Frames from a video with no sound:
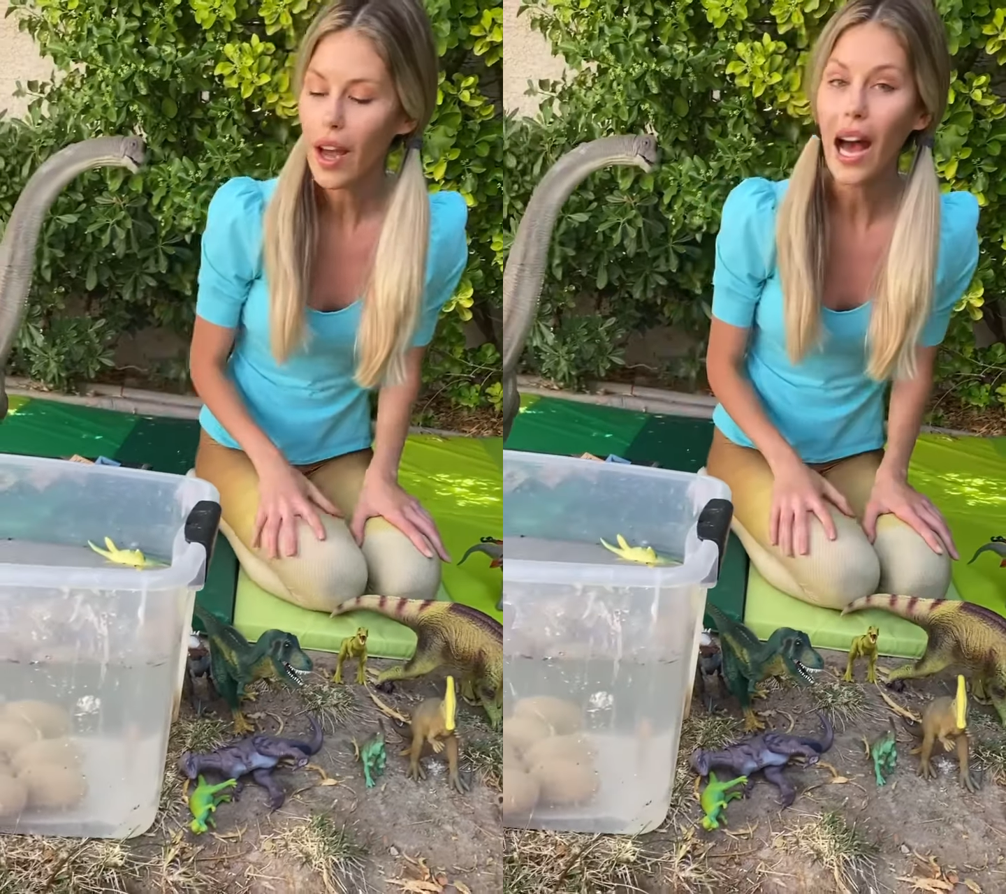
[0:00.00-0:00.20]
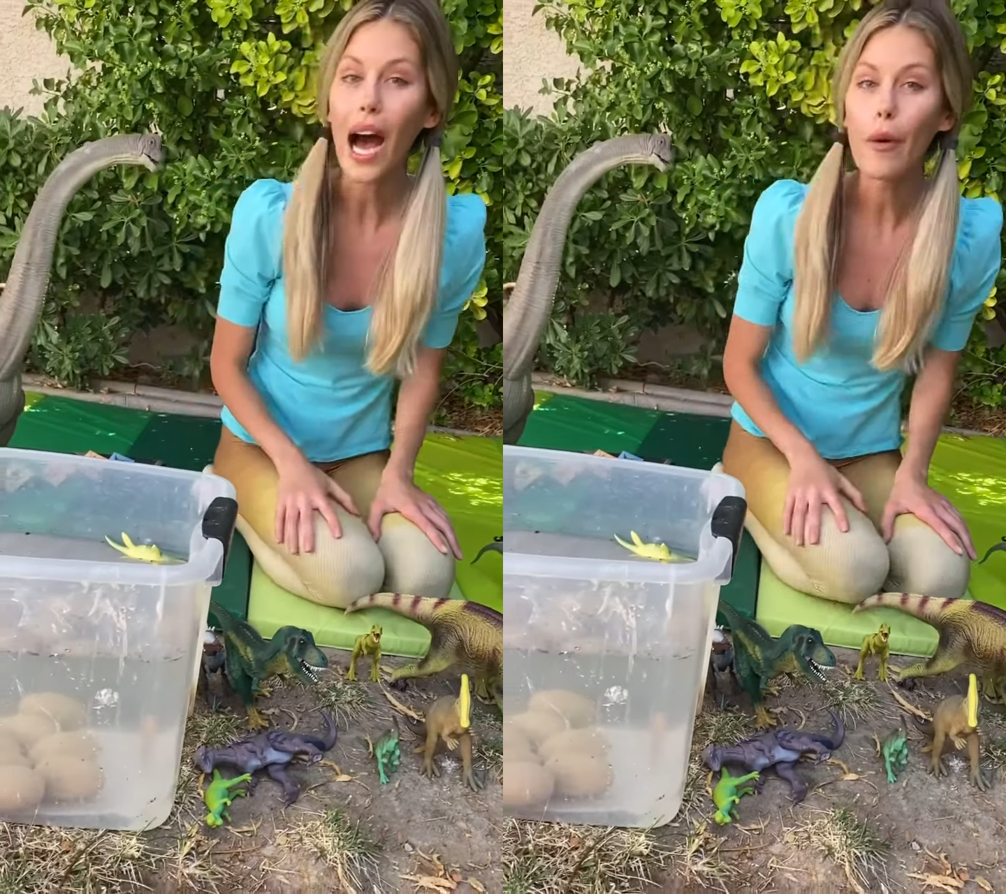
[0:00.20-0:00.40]

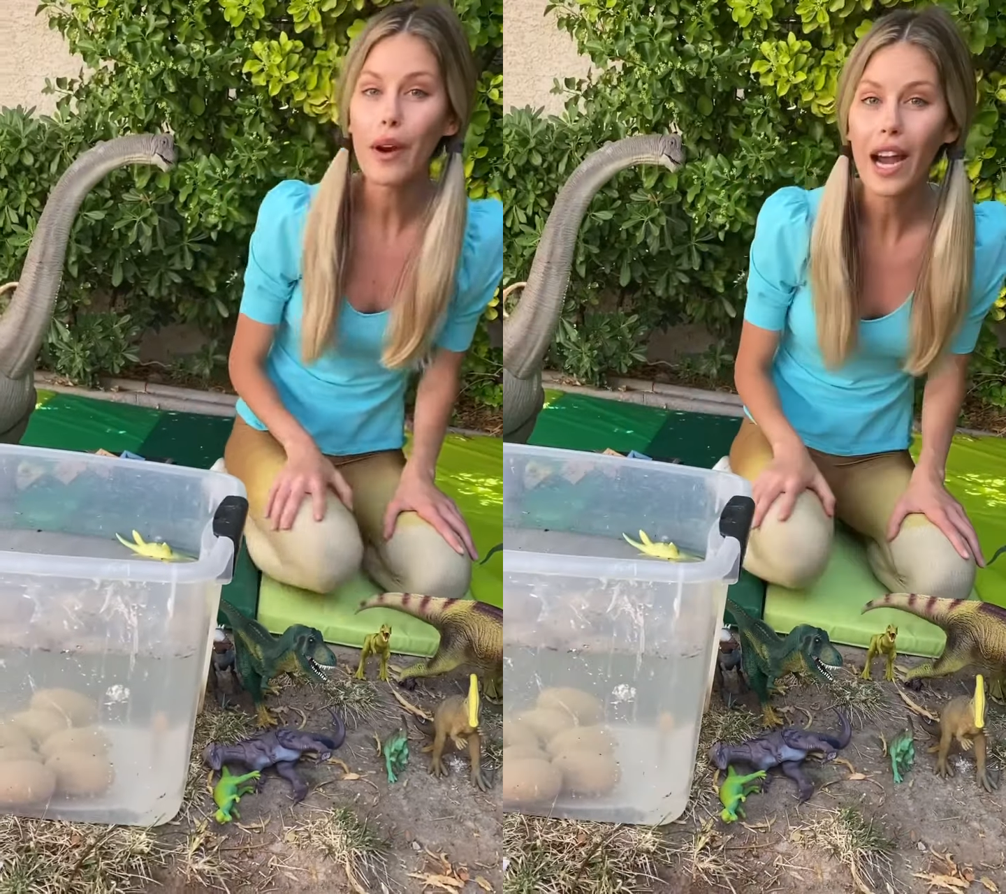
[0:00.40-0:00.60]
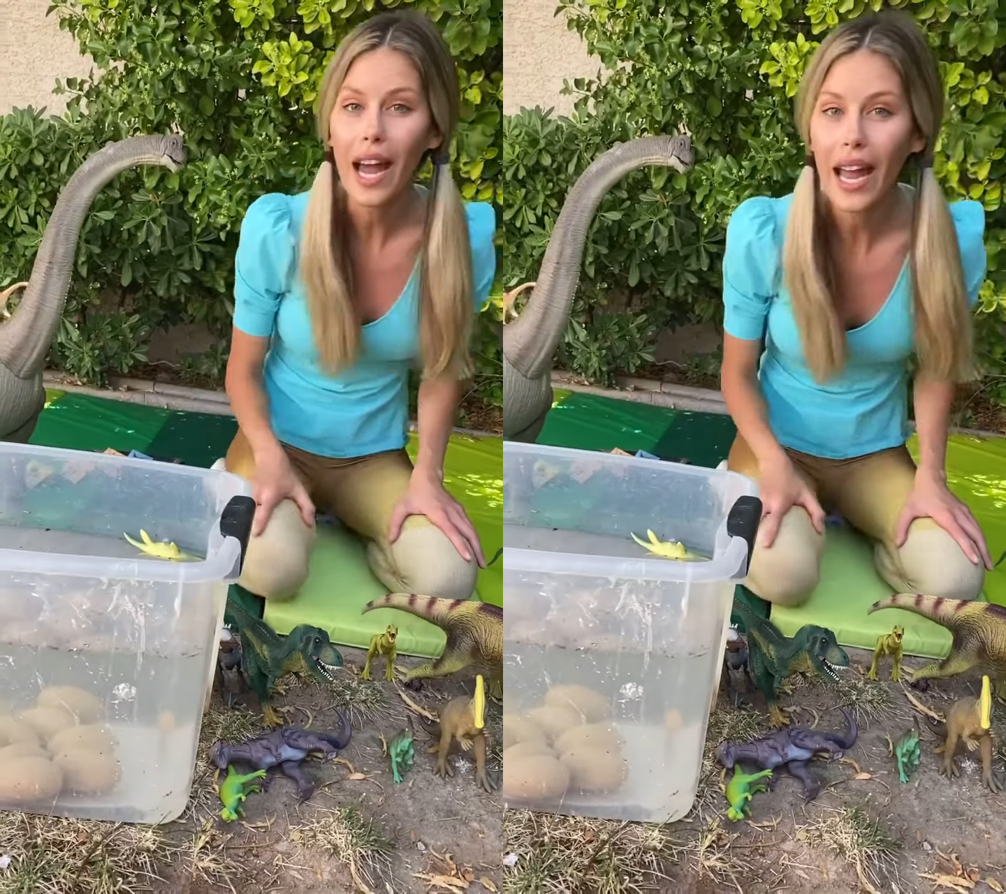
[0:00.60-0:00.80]
Our
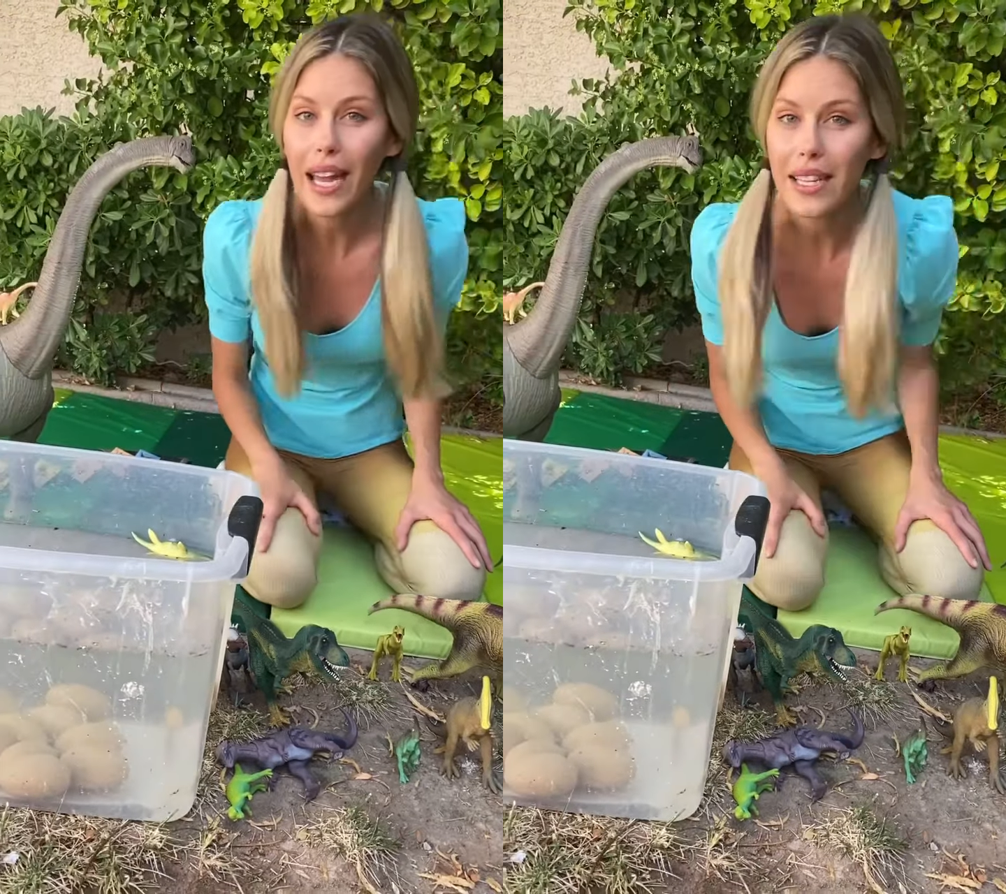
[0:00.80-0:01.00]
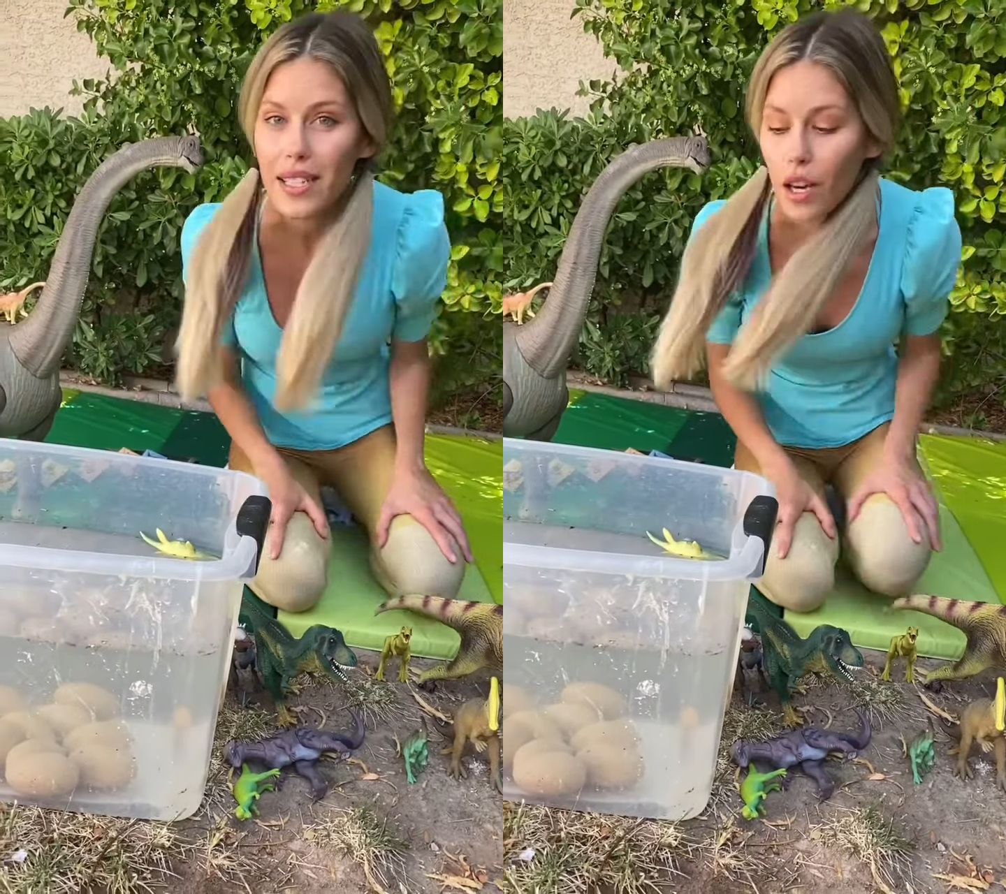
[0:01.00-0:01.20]

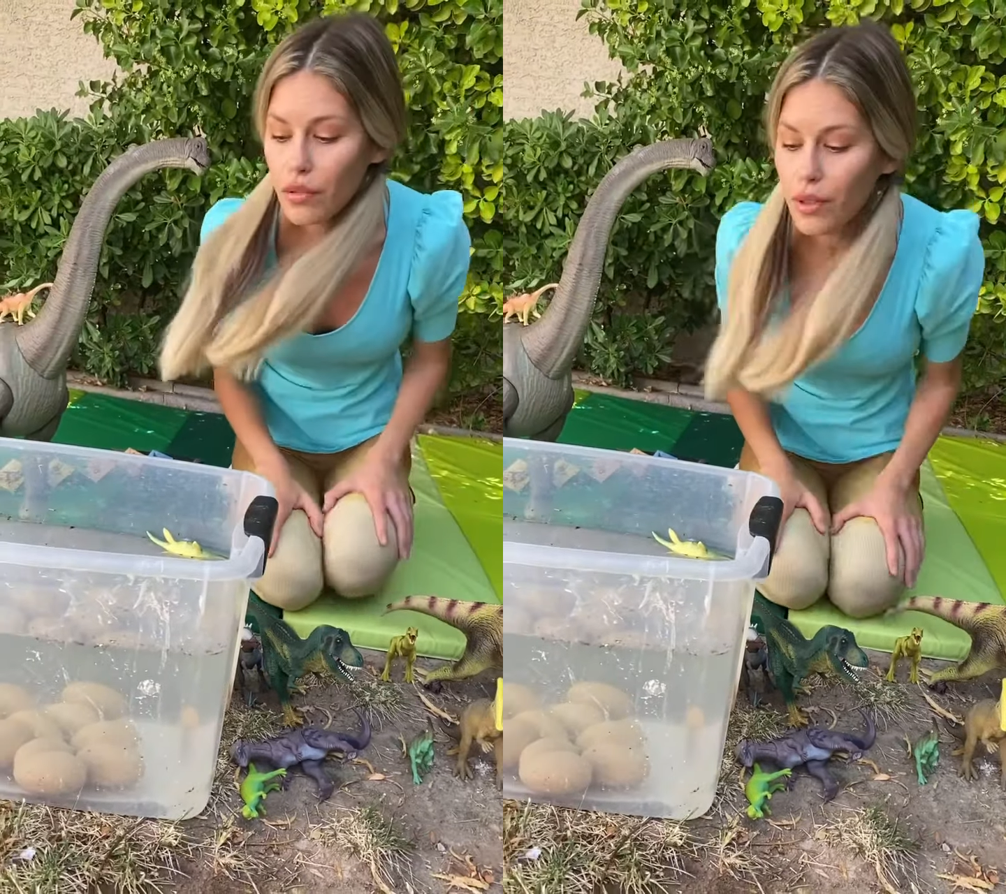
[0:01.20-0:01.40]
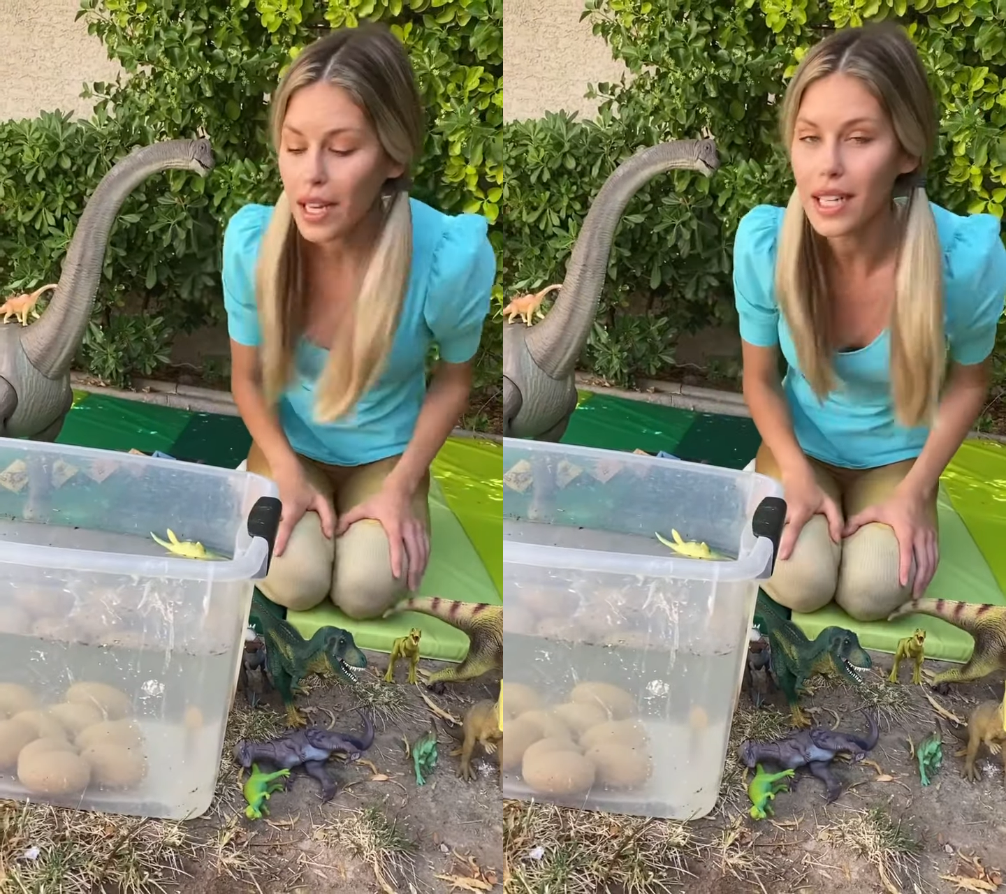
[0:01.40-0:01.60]
eggs are
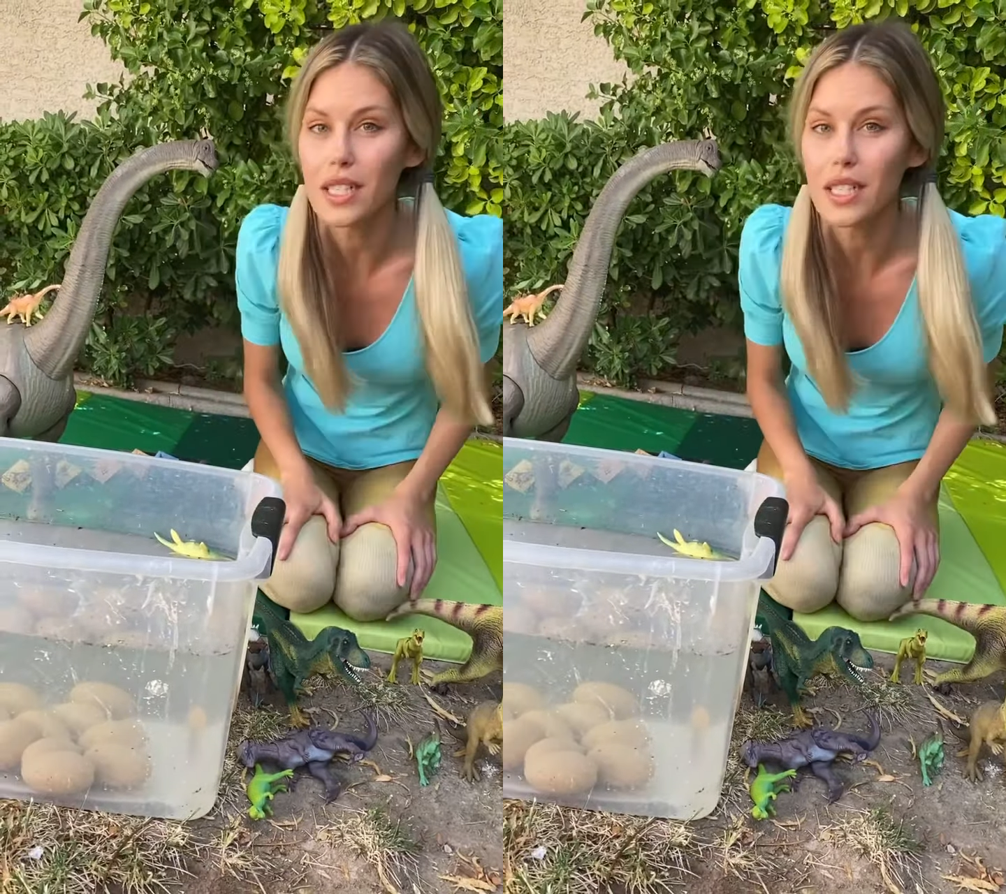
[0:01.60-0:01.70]
ready